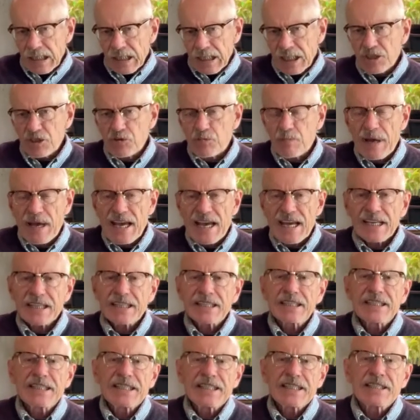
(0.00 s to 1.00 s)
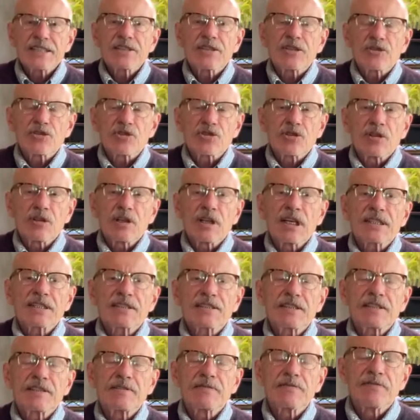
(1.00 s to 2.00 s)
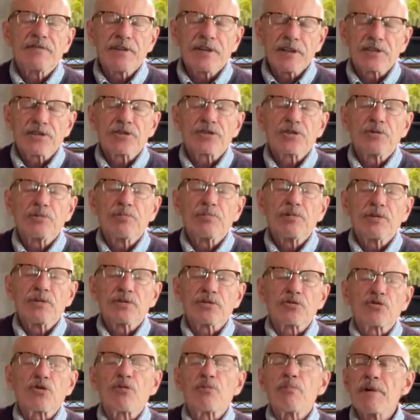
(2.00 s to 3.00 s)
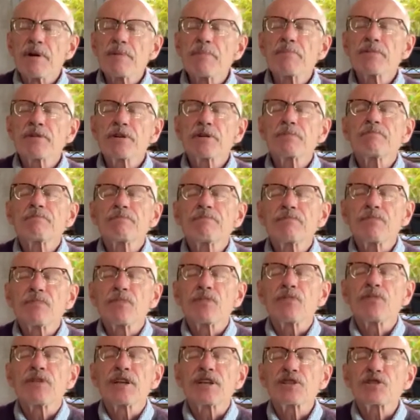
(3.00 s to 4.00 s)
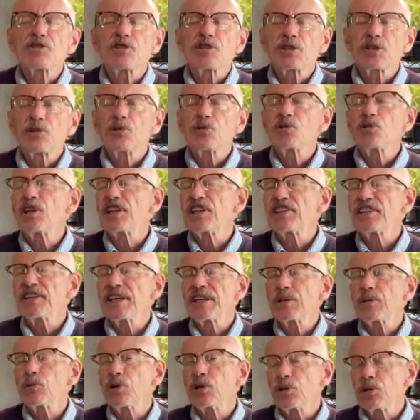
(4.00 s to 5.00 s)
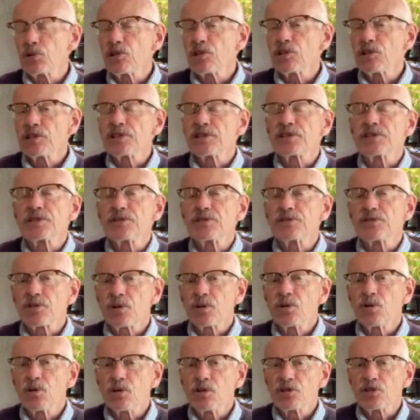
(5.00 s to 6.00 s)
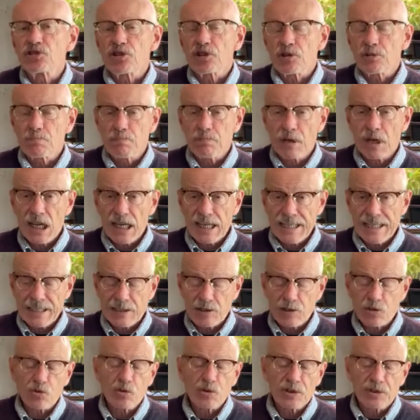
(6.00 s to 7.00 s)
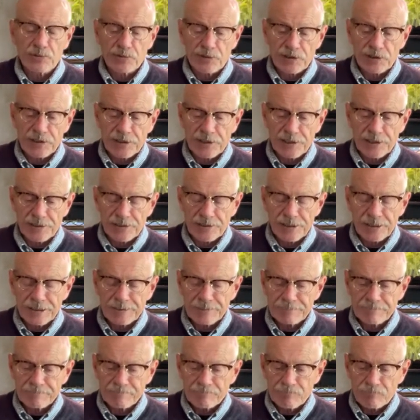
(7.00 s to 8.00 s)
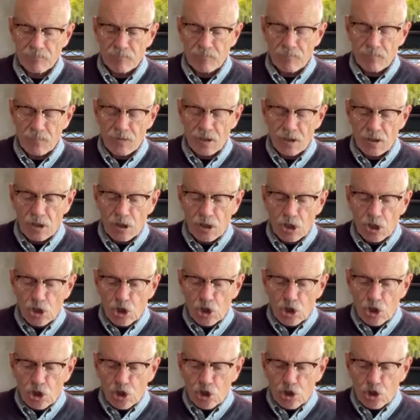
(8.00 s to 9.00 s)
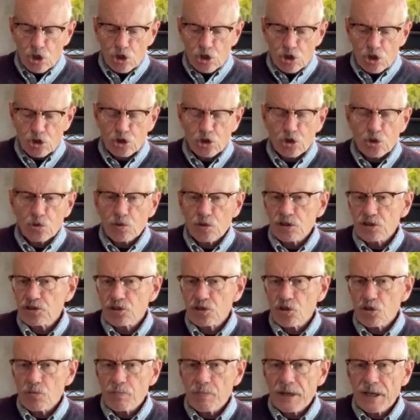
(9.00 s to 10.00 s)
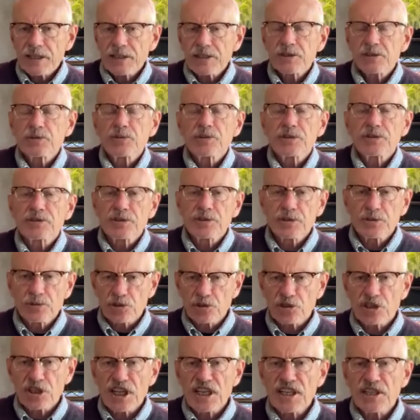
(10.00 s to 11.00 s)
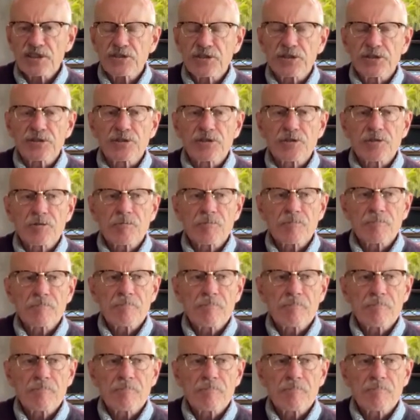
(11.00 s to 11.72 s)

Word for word: It's back again to selecting vegetables. Remember, that's the only thing we really control is our plans when we're gardening. So let's go back to our two standards.